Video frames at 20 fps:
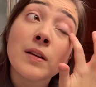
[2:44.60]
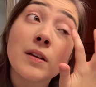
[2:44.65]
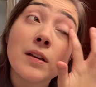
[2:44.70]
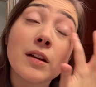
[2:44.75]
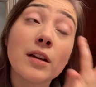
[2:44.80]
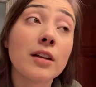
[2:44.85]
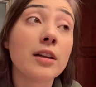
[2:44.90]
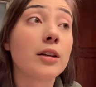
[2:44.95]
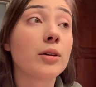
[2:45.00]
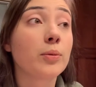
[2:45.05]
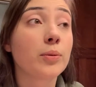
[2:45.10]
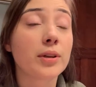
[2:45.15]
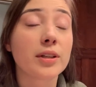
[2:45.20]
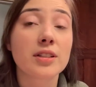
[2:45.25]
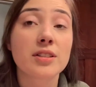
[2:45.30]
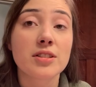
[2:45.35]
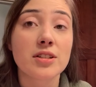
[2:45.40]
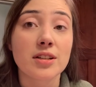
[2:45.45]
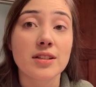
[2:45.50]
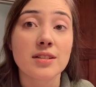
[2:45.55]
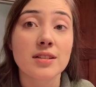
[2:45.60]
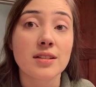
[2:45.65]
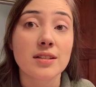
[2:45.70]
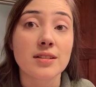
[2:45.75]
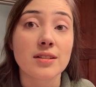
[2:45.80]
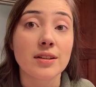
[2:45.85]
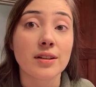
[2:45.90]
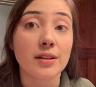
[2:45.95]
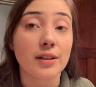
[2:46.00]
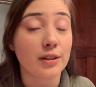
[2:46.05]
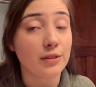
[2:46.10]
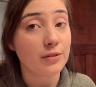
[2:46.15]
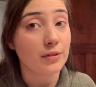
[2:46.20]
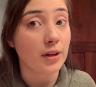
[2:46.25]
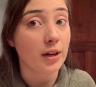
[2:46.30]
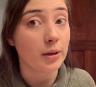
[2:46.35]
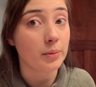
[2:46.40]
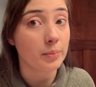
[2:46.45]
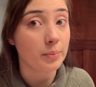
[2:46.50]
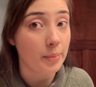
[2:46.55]
and it works just as good, if
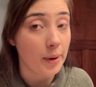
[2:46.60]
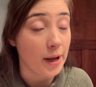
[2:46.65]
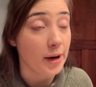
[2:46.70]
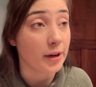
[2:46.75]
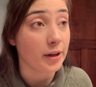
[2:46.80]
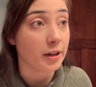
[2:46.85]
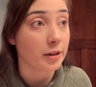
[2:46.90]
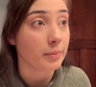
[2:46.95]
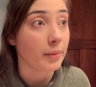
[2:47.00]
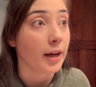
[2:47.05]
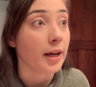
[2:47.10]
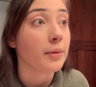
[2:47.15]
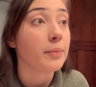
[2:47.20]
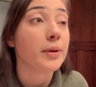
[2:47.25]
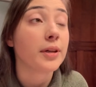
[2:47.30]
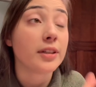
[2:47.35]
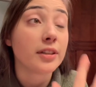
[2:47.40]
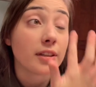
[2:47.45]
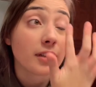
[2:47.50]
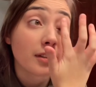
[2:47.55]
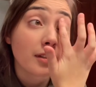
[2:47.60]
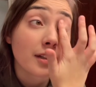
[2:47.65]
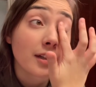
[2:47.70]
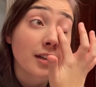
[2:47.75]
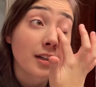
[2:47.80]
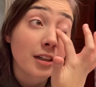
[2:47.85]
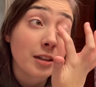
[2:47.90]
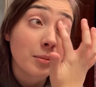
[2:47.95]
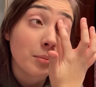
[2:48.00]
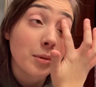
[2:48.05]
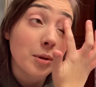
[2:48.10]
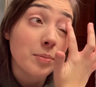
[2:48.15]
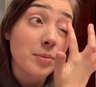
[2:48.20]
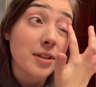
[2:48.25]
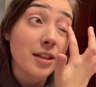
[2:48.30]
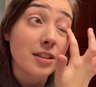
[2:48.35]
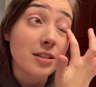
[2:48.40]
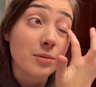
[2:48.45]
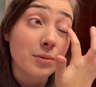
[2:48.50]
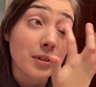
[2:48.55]
not better, in my opinion. Like, I'm
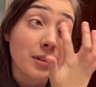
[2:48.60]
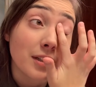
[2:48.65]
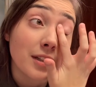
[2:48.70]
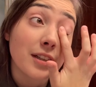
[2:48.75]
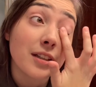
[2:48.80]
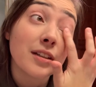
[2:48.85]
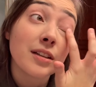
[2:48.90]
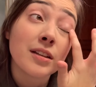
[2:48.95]
obsessed with it.